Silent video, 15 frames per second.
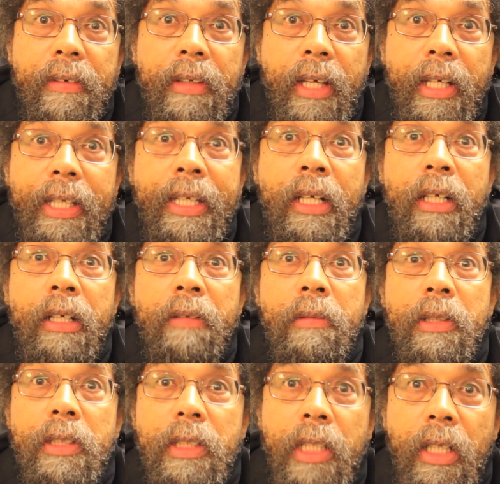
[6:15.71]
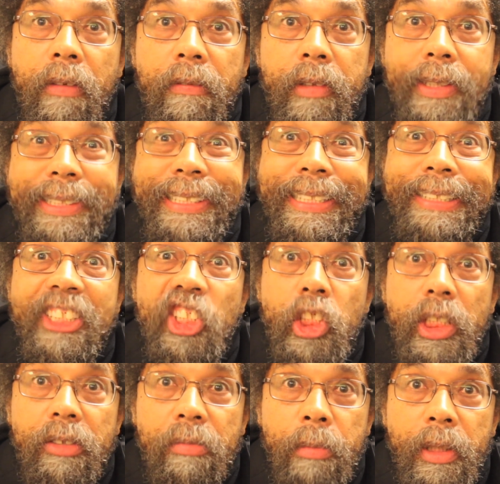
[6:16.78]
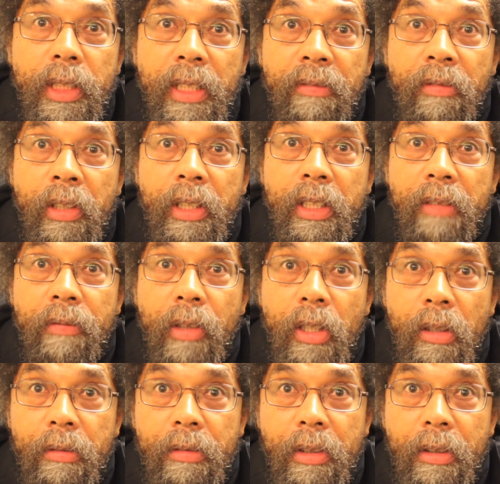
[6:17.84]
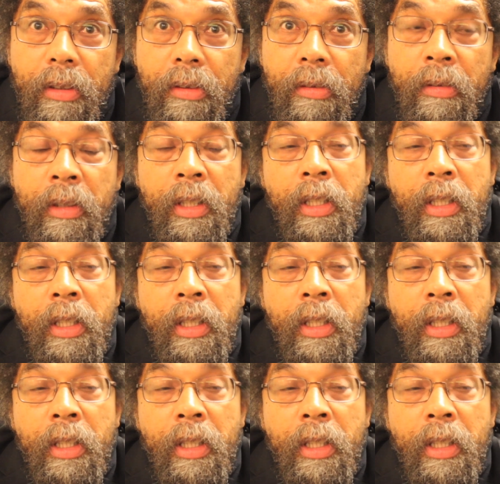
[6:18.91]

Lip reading: That in and of itself is an achievement that's very difficult to do